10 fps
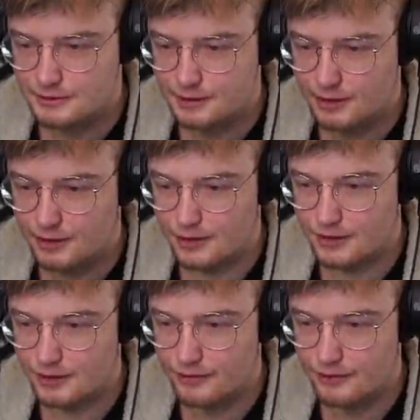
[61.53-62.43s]

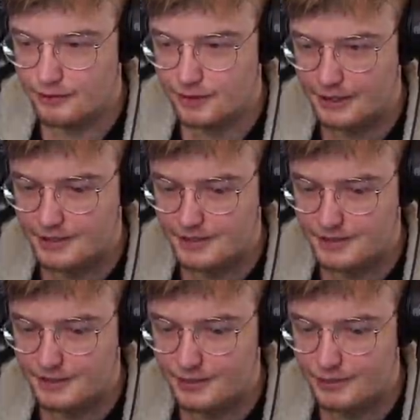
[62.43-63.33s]
All over the place,
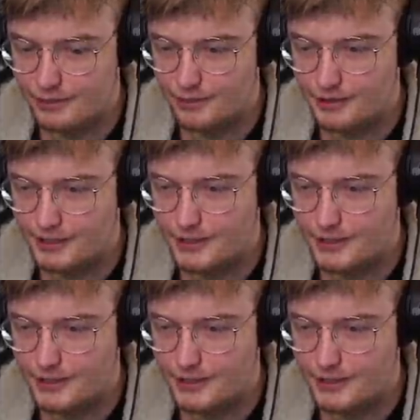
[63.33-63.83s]
dude. Holy